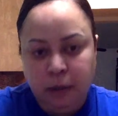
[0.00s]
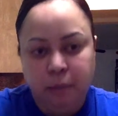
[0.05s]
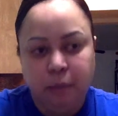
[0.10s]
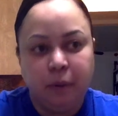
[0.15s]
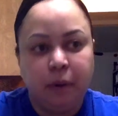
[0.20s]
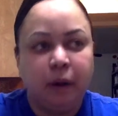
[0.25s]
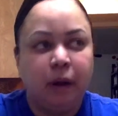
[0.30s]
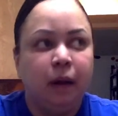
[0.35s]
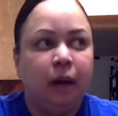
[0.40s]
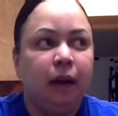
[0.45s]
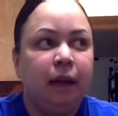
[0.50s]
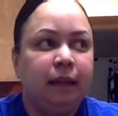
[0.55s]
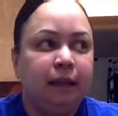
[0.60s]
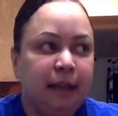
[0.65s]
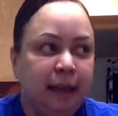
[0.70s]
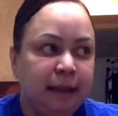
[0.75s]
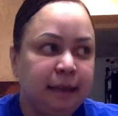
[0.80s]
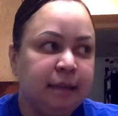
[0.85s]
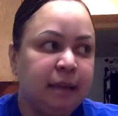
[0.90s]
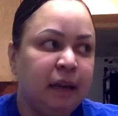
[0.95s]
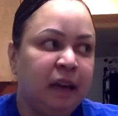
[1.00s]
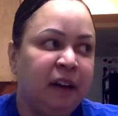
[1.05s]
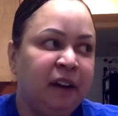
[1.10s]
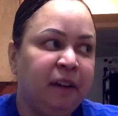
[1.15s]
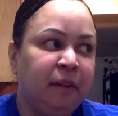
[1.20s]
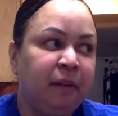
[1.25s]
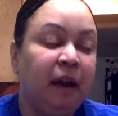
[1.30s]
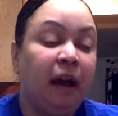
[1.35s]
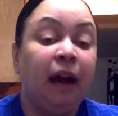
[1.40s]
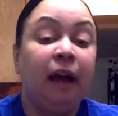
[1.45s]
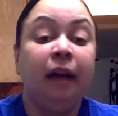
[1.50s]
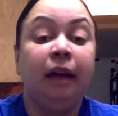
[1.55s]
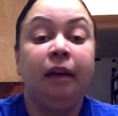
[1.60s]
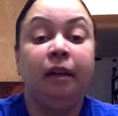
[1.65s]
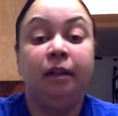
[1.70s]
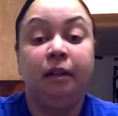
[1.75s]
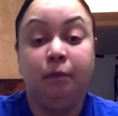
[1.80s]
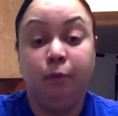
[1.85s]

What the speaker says: But at that time, I